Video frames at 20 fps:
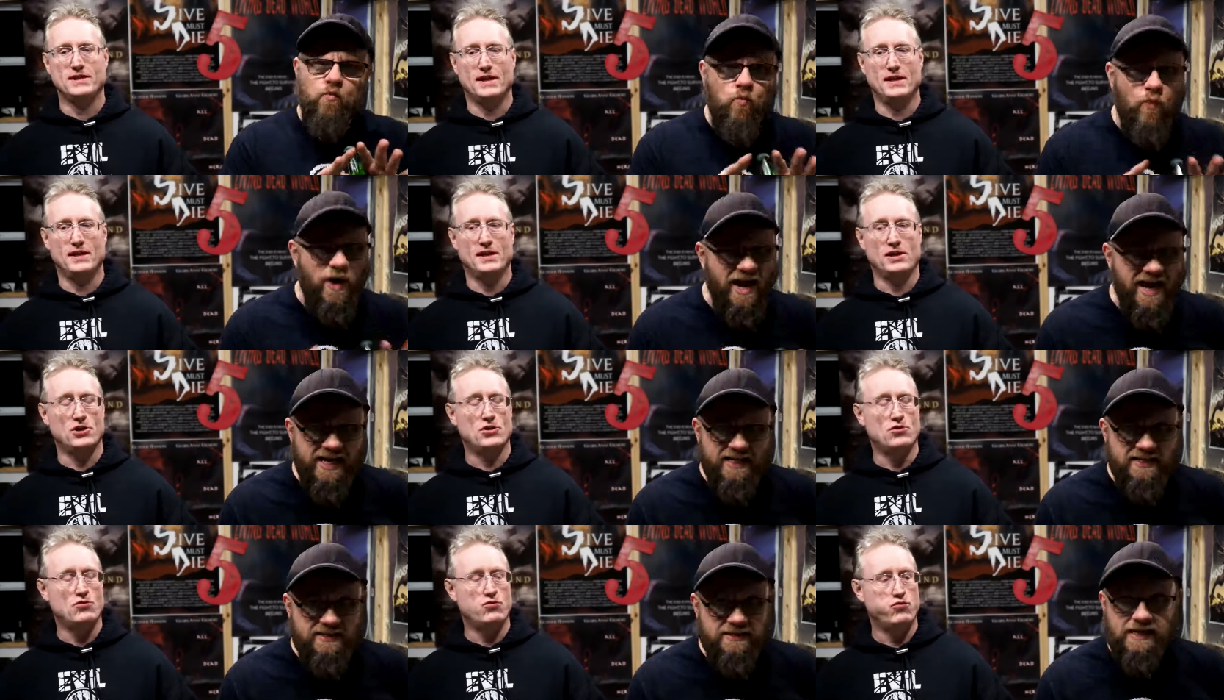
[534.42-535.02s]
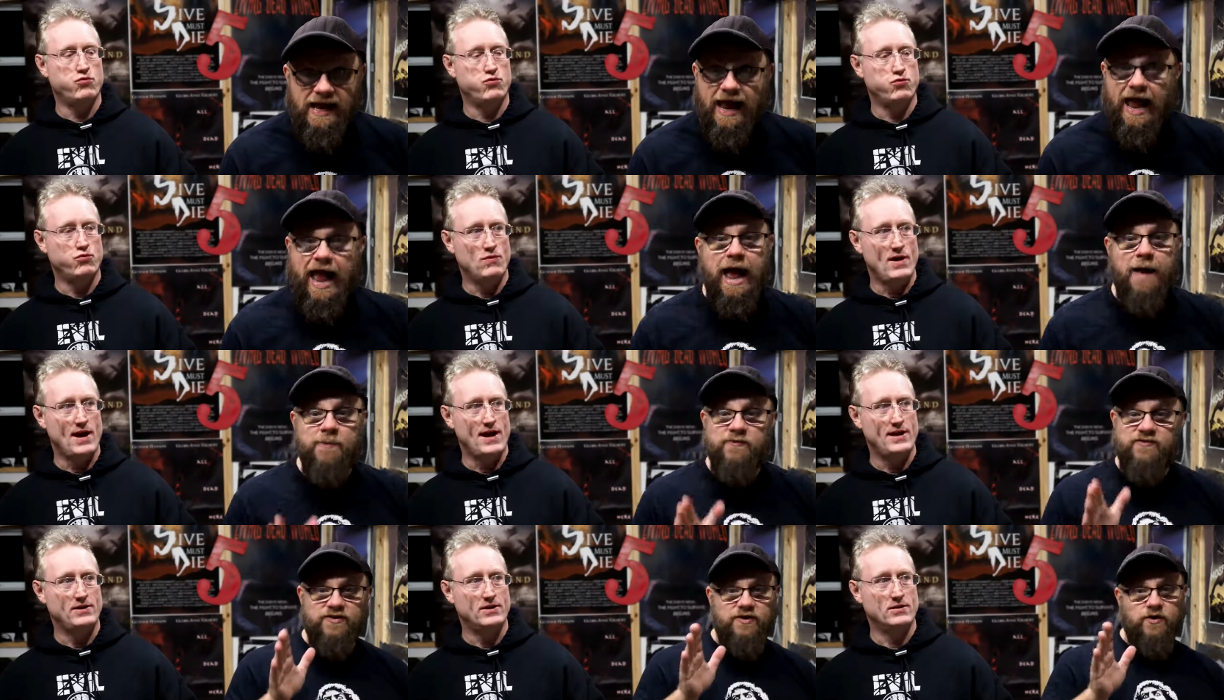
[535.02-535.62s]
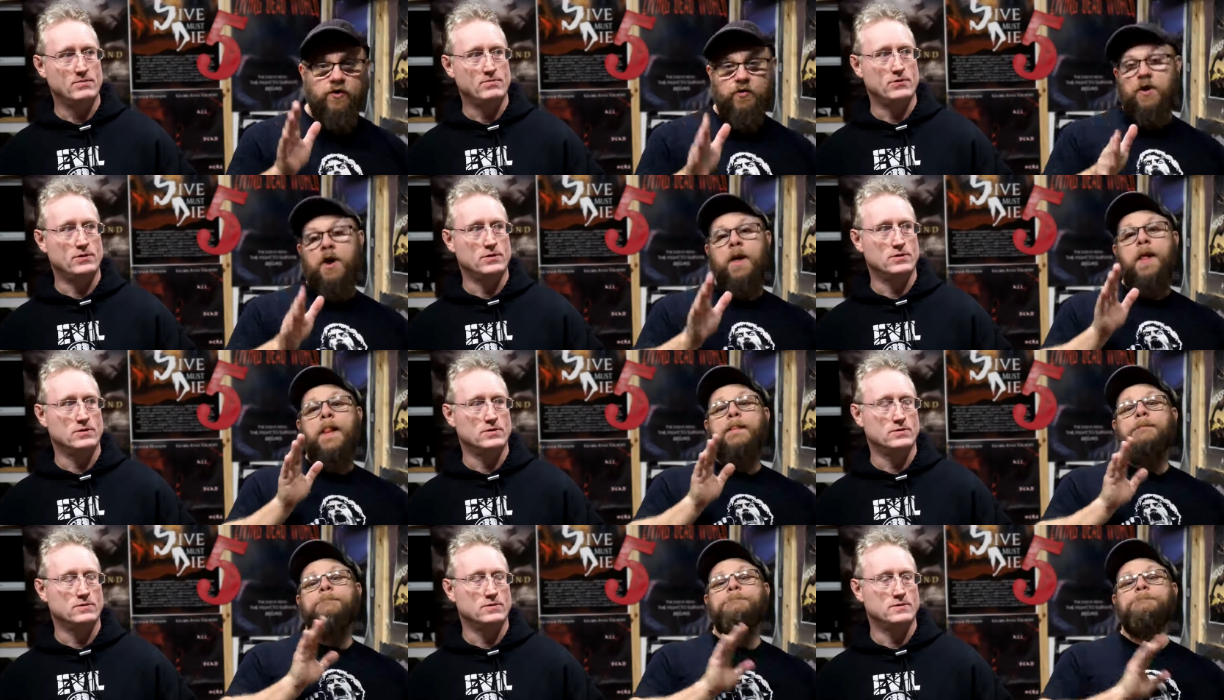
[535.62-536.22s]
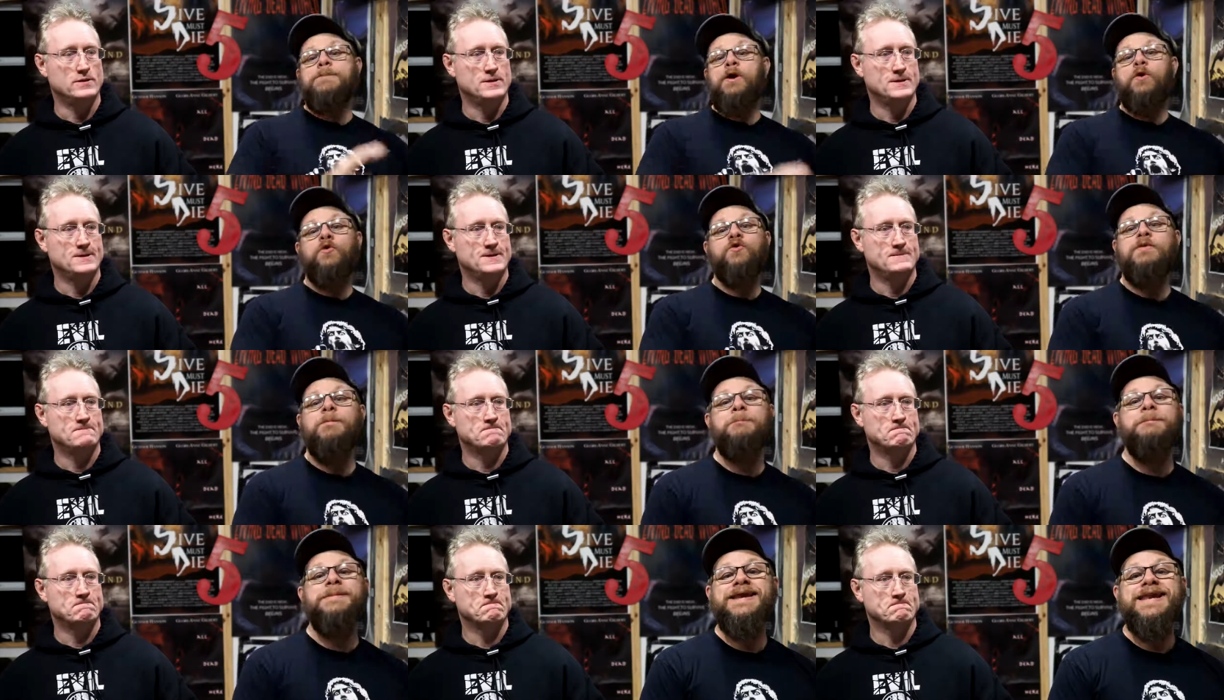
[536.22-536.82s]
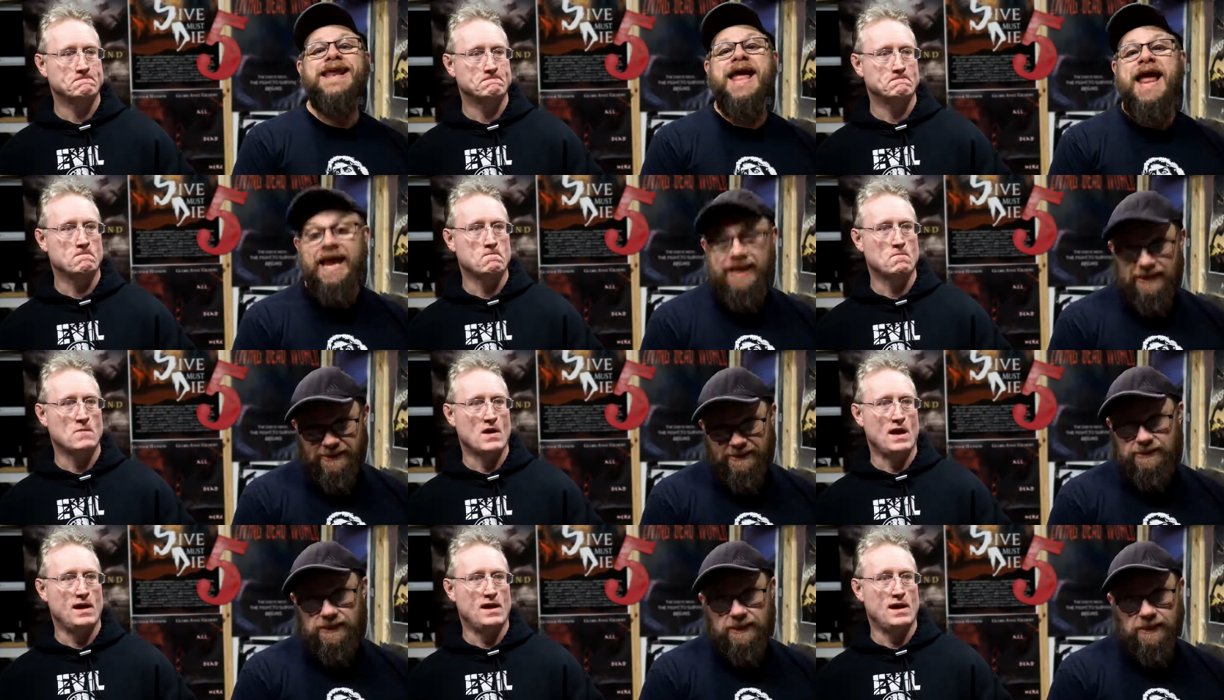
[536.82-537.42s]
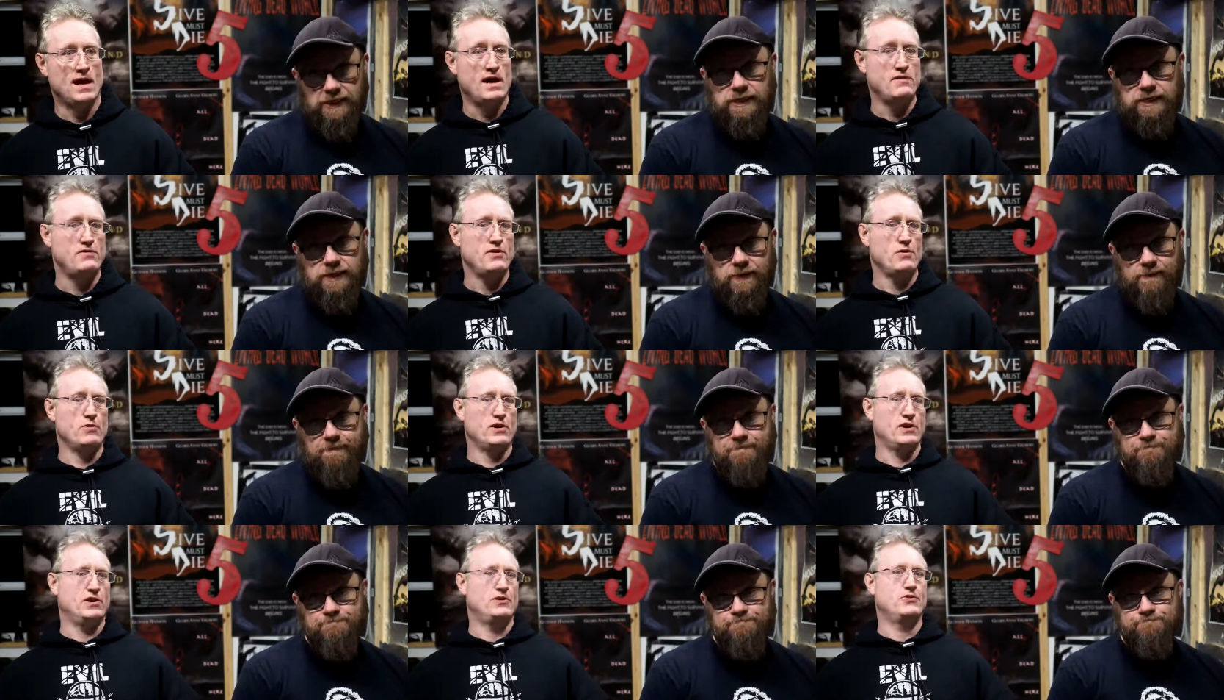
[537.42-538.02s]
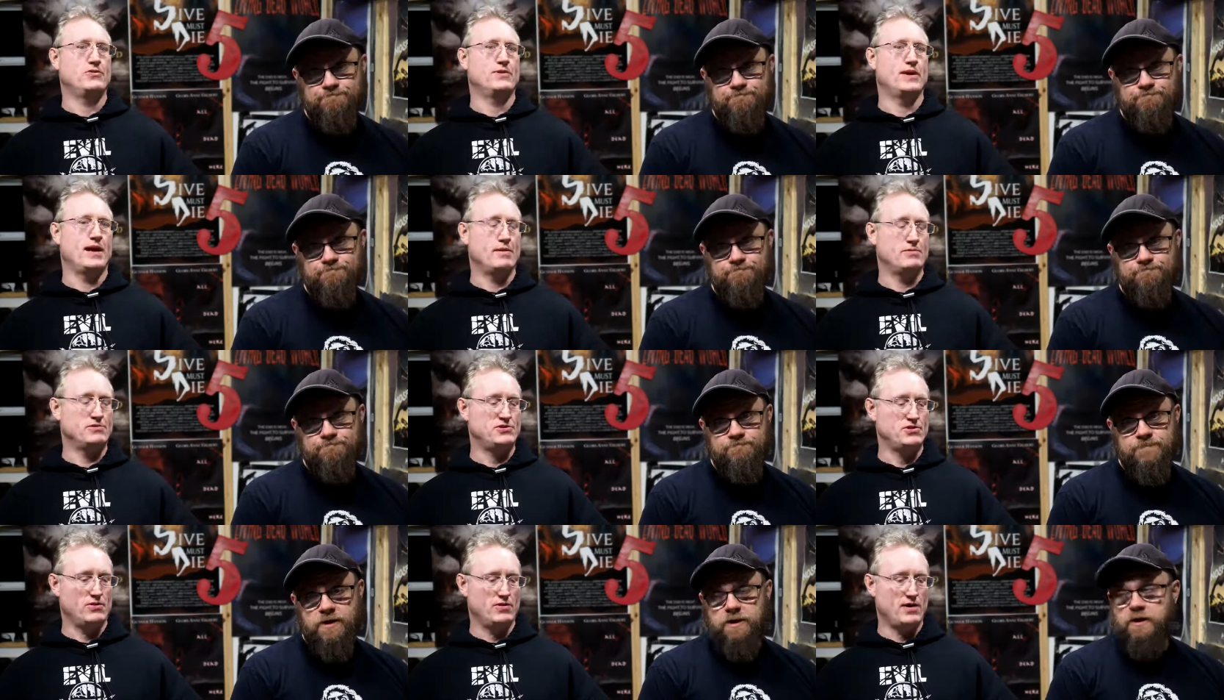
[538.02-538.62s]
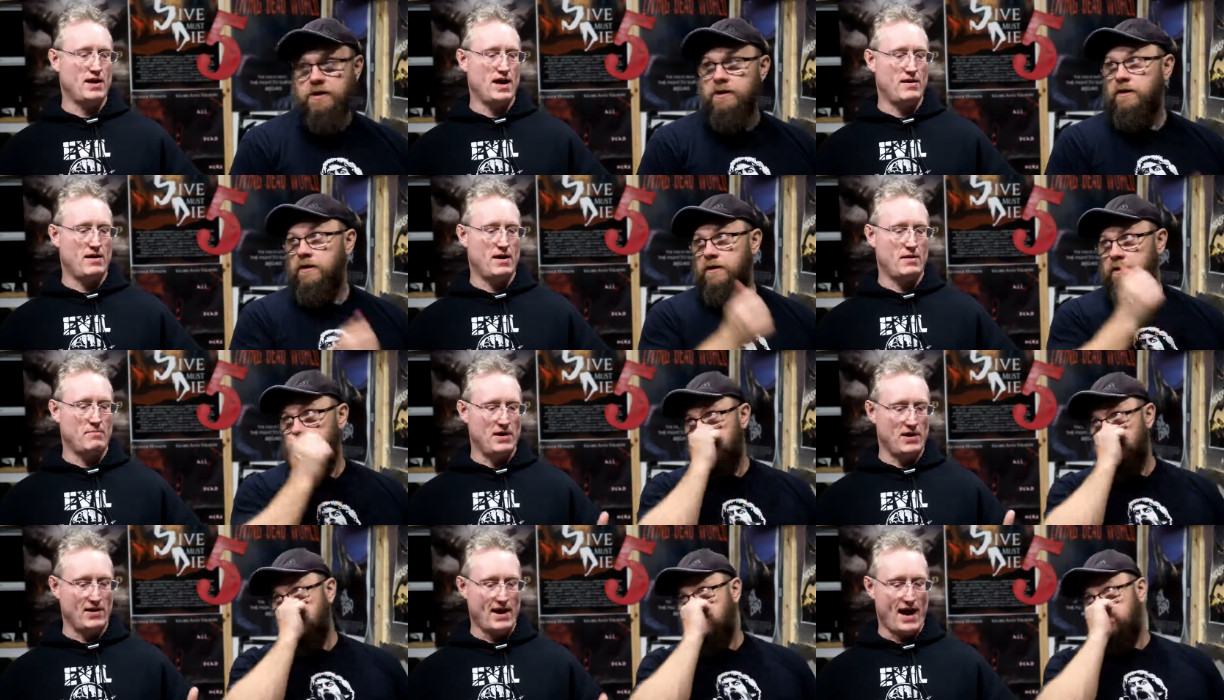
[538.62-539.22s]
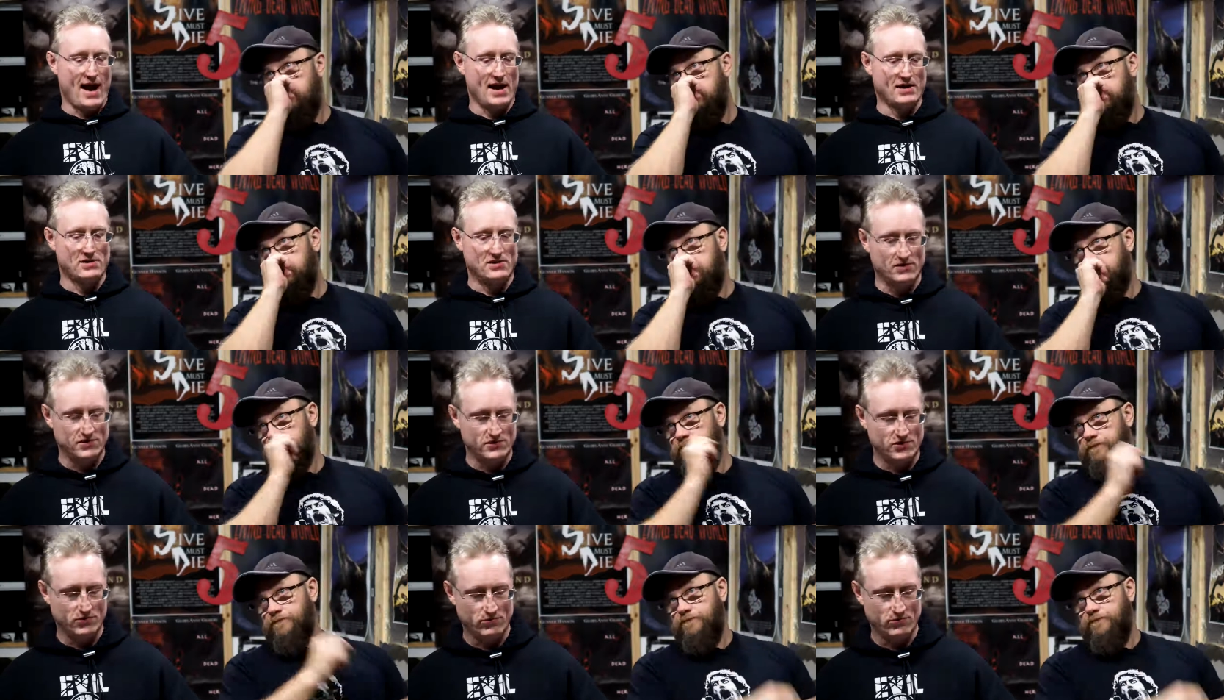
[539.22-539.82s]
Speaker 1: incredible bonanza. I think we're going to do an episode about actors who